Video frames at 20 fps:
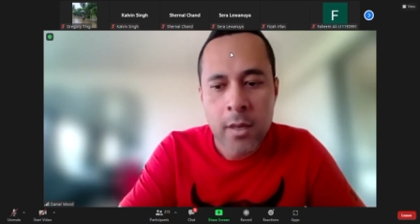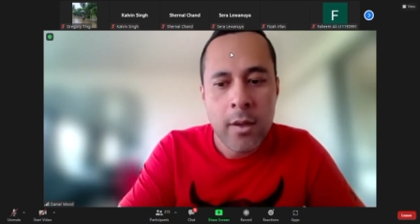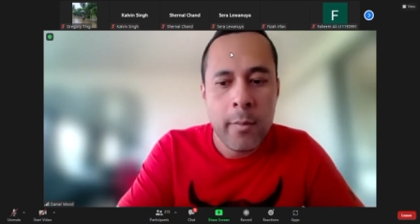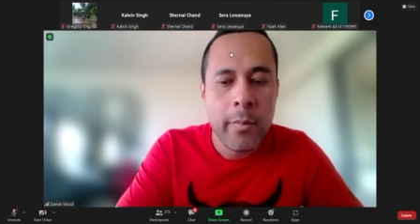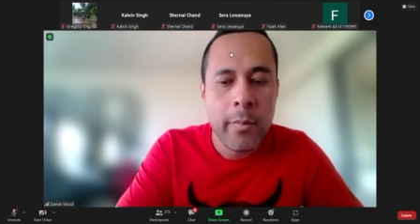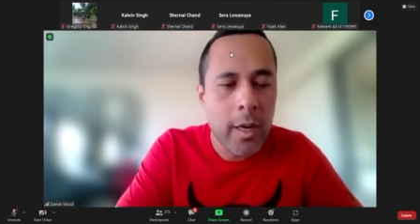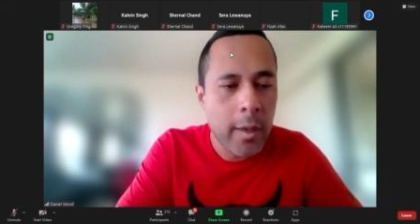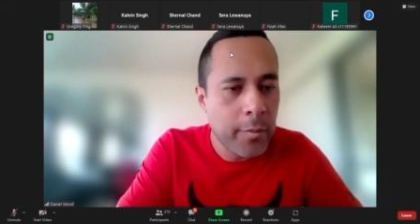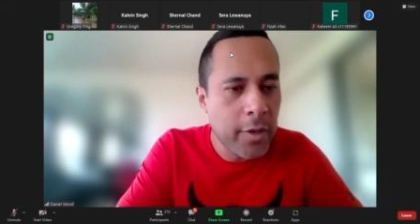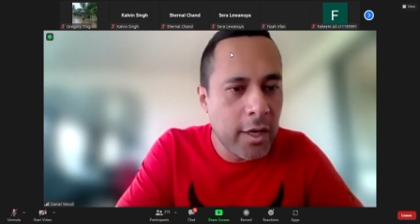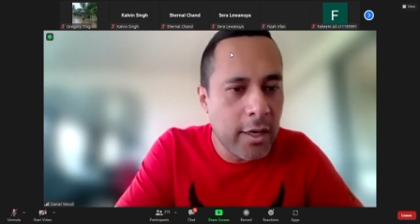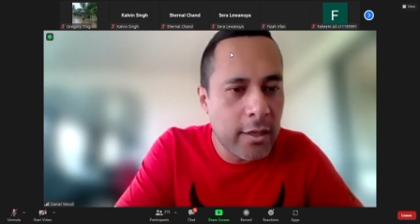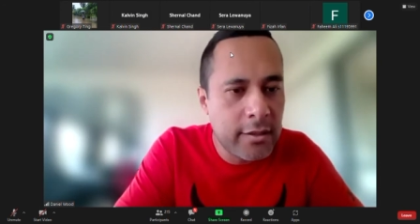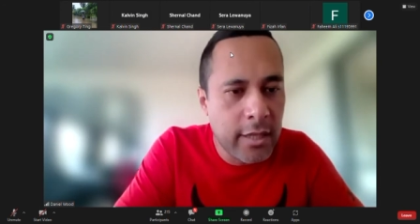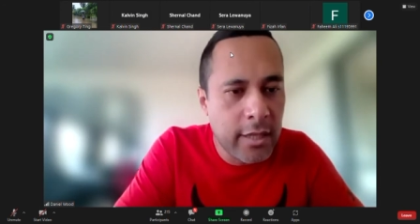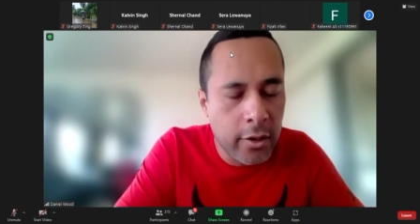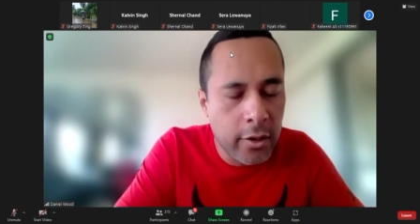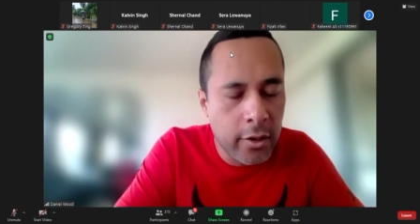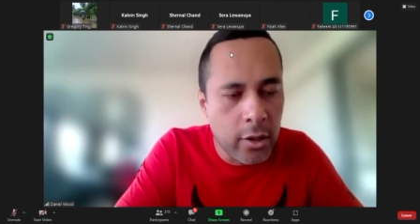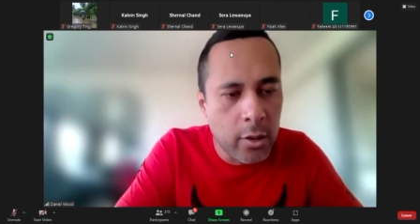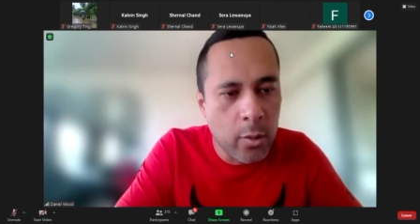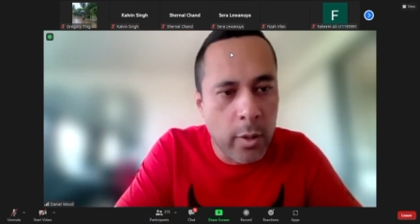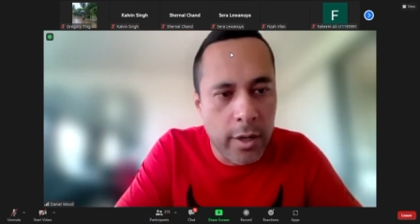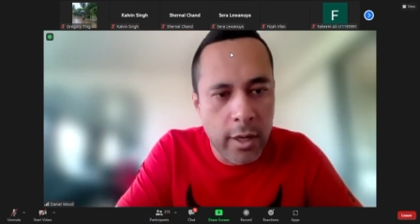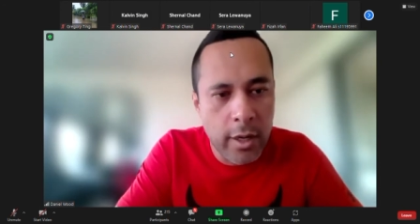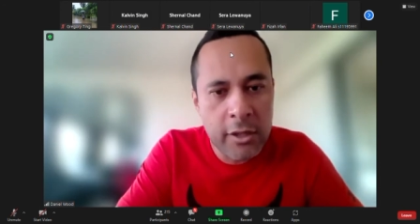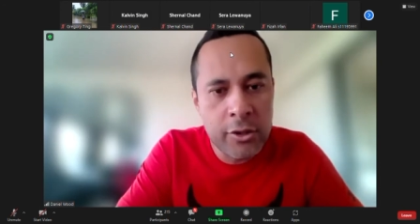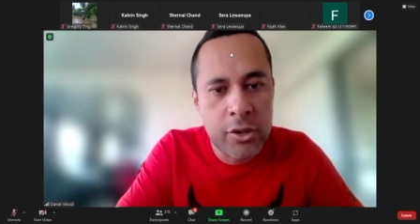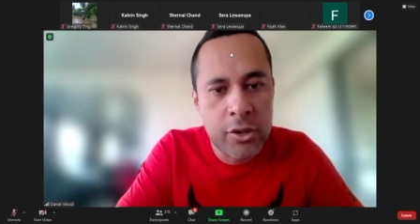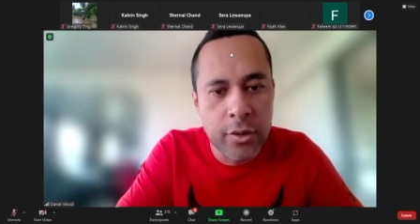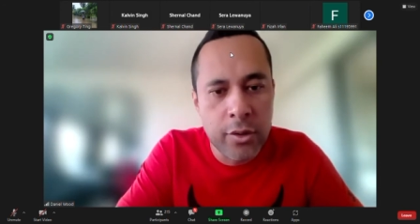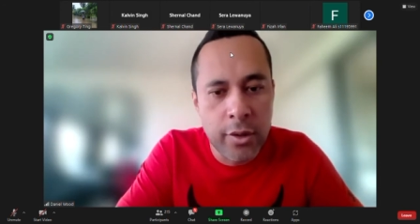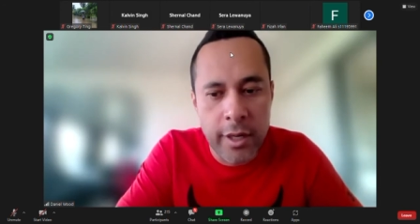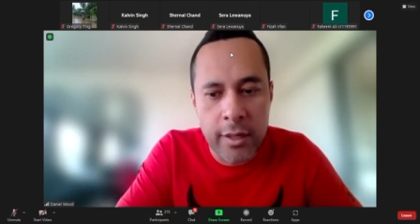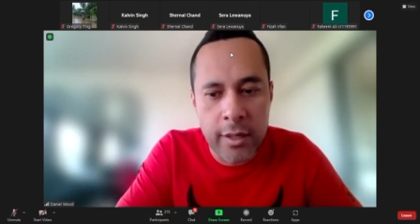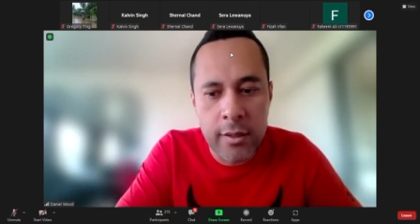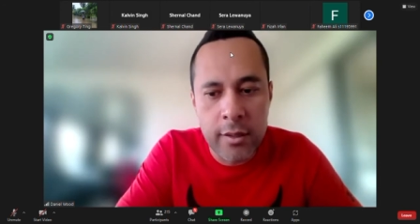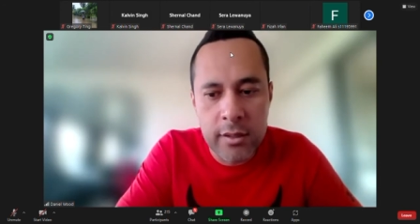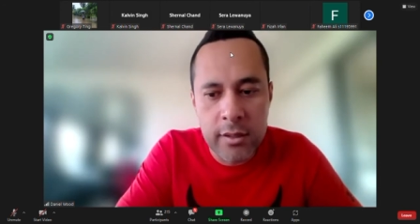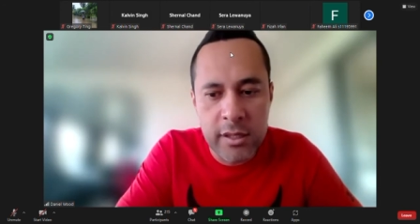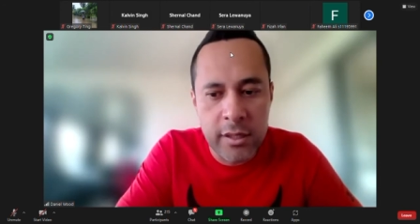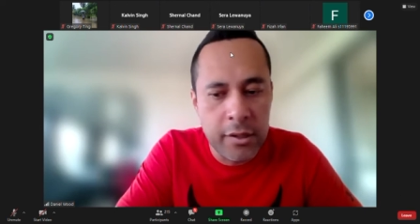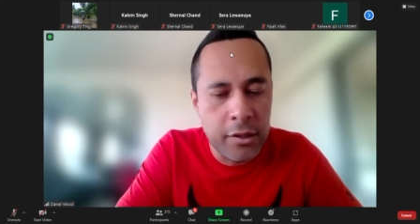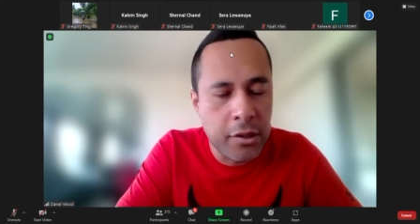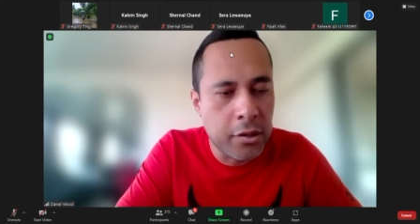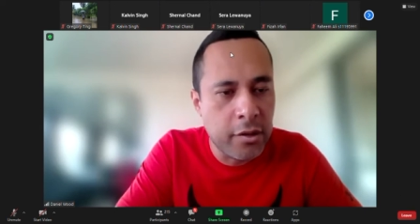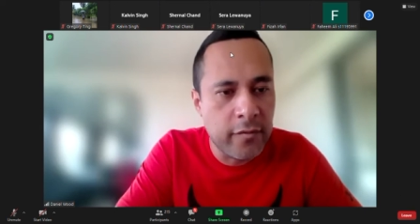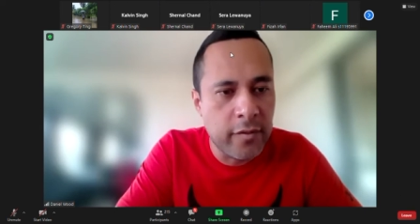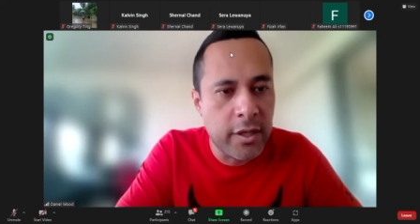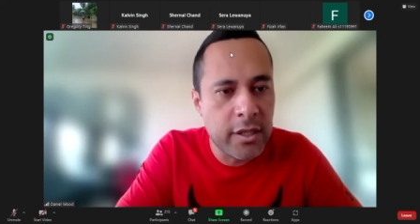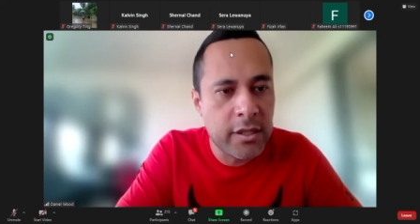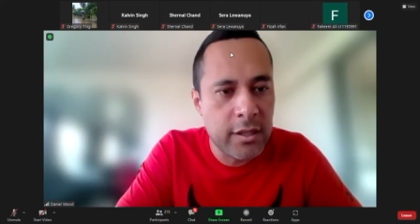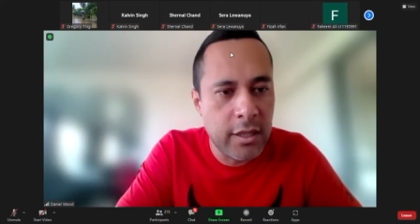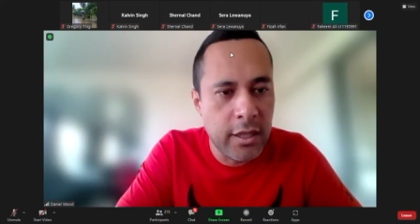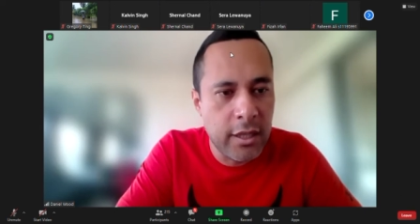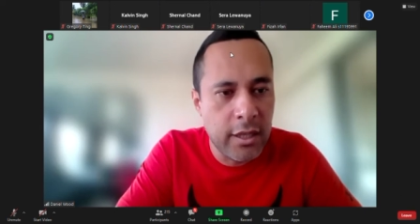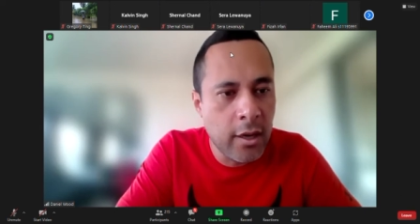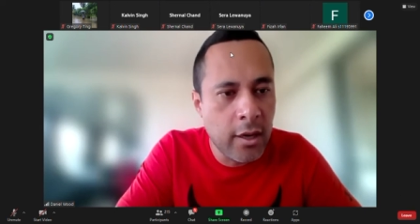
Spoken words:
But I'm going to tell you, when I joined Sydney University,